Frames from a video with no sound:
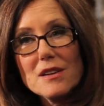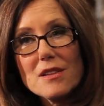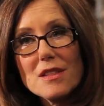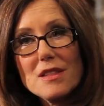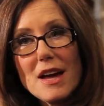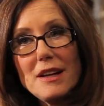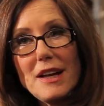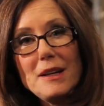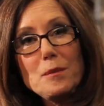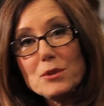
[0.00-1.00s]
that
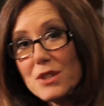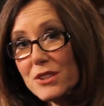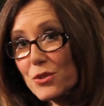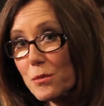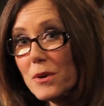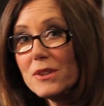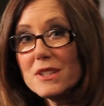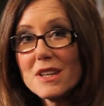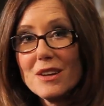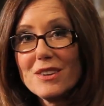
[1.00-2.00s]
any potential
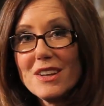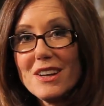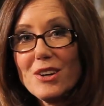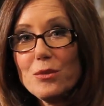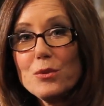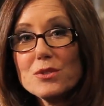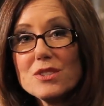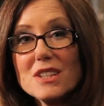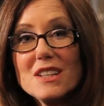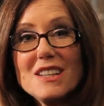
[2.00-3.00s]
bullies out there will
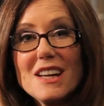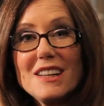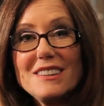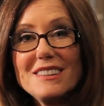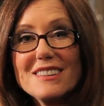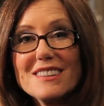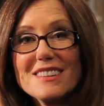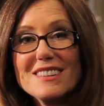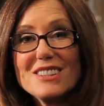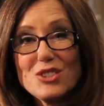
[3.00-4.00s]
see that
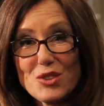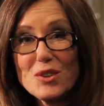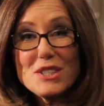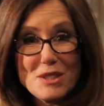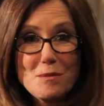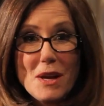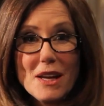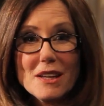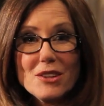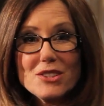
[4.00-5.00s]
the choice to
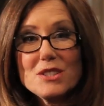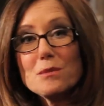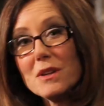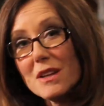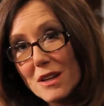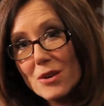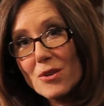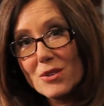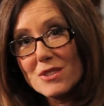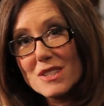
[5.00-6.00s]
make here is to be the
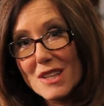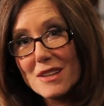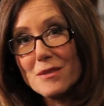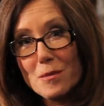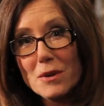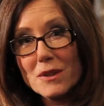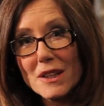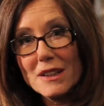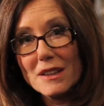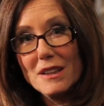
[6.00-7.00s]
hero instead of the
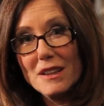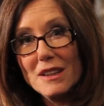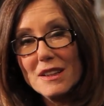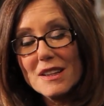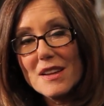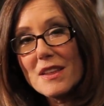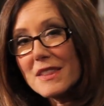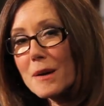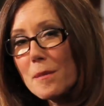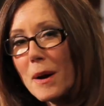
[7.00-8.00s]
bully. And the
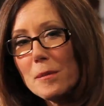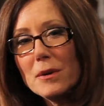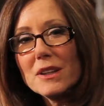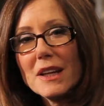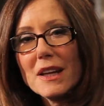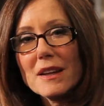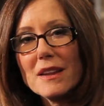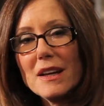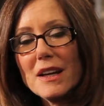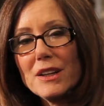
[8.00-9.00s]
thing about bullying
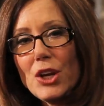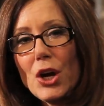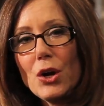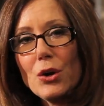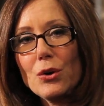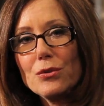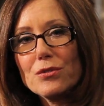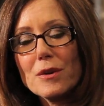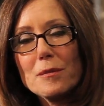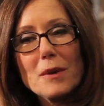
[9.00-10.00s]
that I know
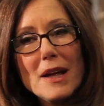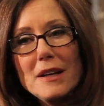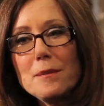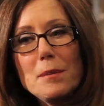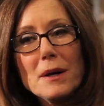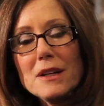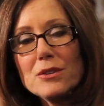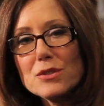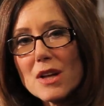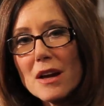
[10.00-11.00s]
from anybody
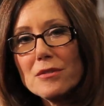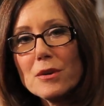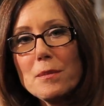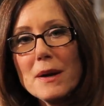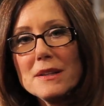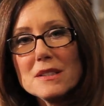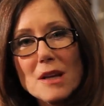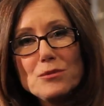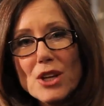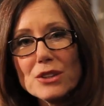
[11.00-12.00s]
who's ever been
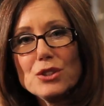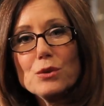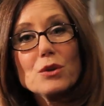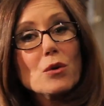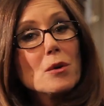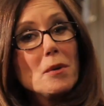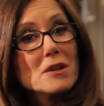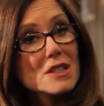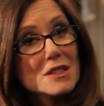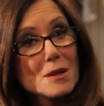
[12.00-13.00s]
subject to it or
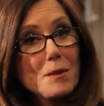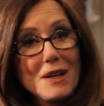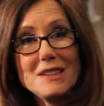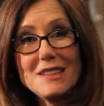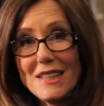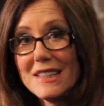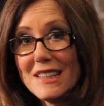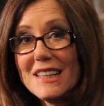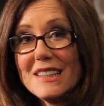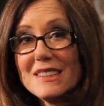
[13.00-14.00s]
participated
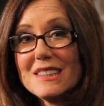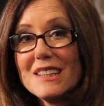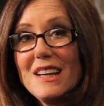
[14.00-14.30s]
in it